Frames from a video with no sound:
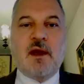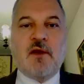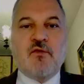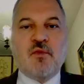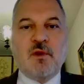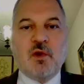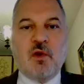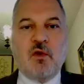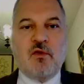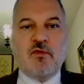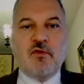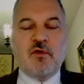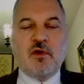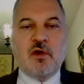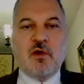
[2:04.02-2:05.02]
as we
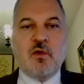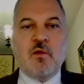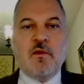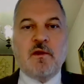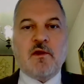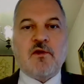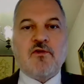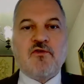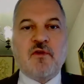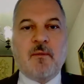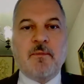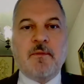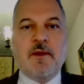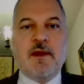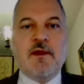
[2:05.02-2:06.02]
also know, there are
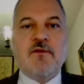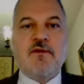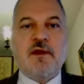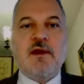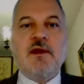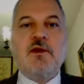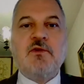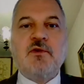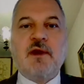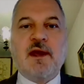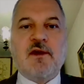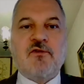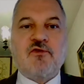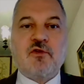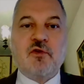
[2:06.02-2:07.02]
some things that
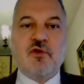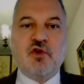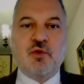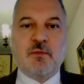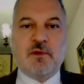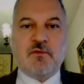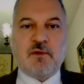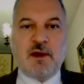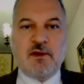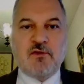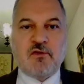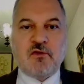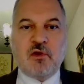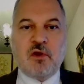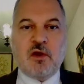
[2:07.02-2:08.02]
international human
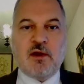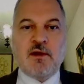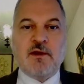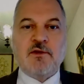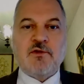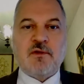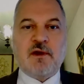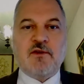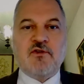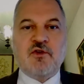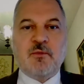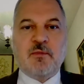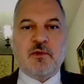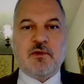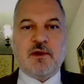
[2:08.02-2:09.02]
rights law tries
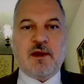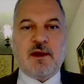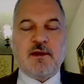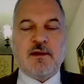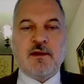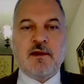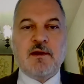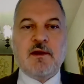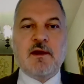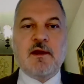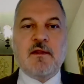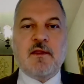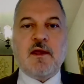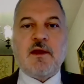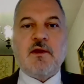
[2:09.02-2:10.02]
to protect
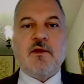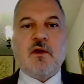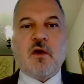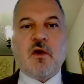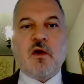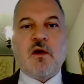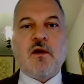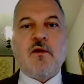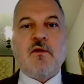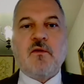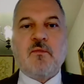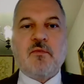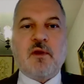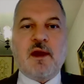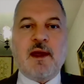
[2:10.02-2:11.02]
that are
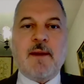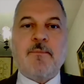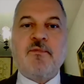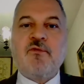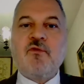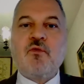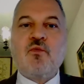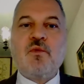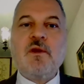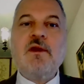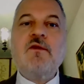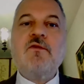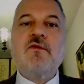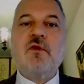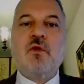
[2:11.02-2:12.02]
perhaps the
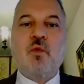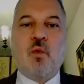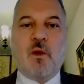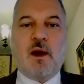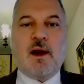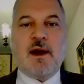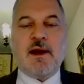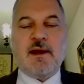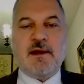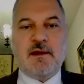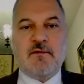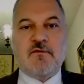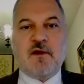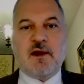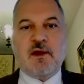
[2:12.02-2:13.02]
reason why
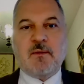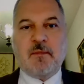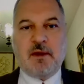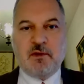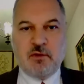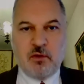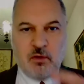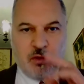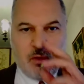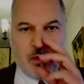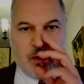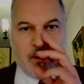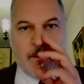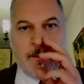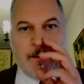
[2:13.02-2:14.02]
environmental
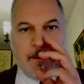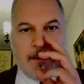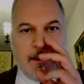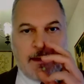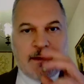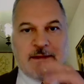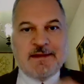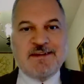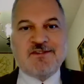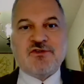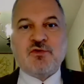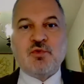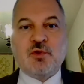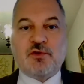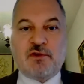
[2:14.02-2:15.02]
law, at
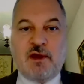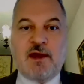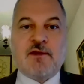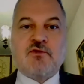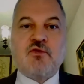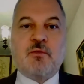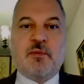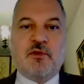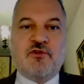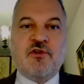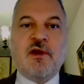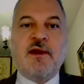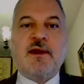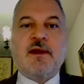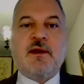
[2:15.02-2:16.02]
least through its
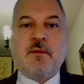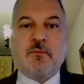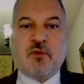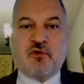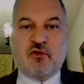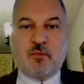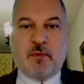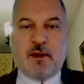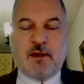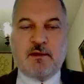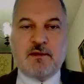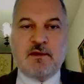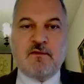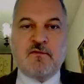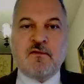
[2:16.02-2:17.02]
anthropogenic
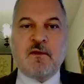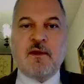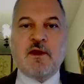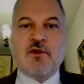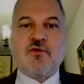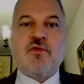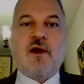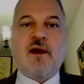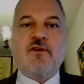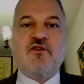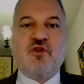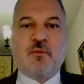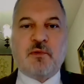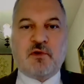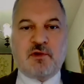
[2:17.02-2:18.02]
perspective, tries
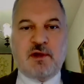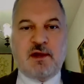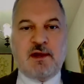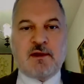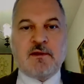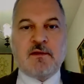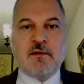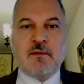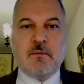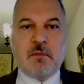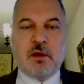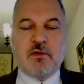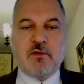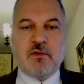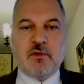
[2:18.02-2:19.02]
to protect
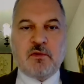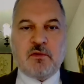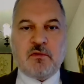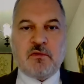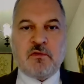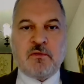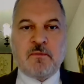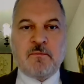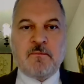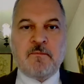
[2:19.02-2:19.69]
Mother Earth.